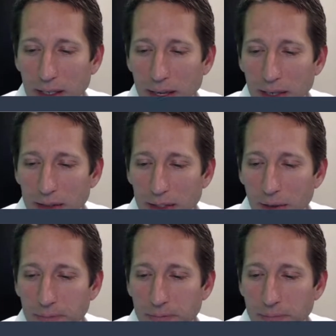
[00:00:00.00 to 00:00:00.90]
thing.
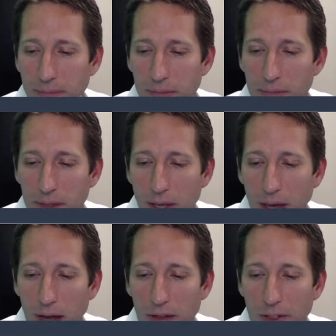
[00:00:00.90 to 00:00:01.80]
So
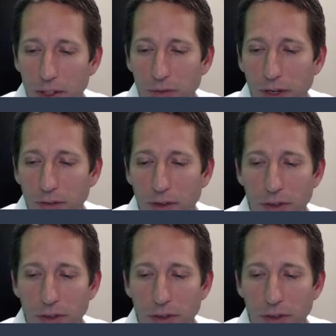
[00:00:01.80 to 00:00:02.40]
just fever.